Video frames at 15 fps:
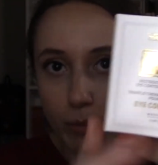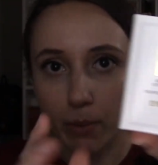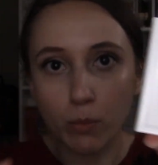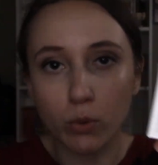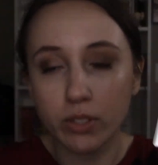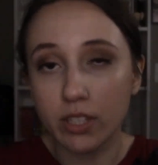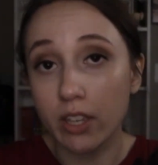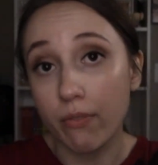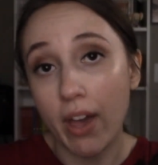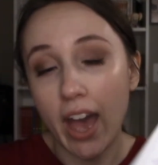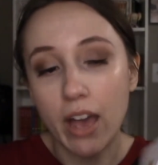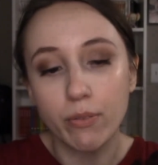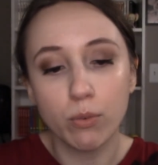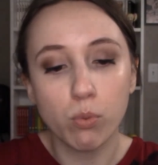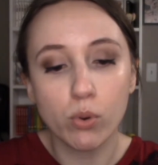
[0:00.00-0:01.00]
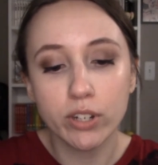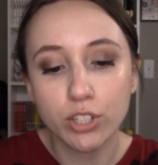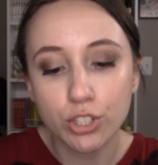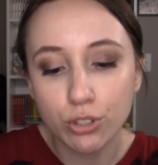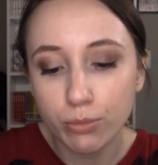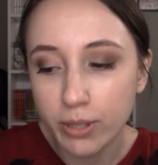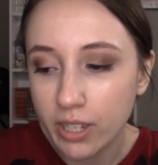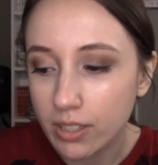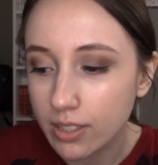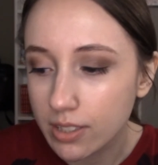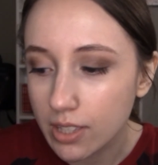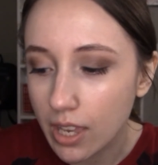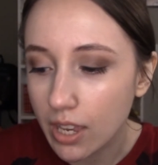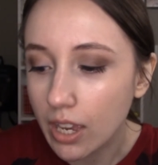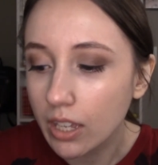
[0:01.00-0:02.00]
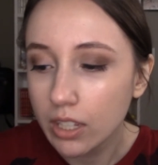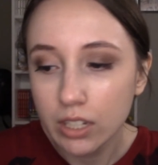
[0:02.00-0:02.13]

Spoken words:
I'm going to give half a 0.2 because it's like,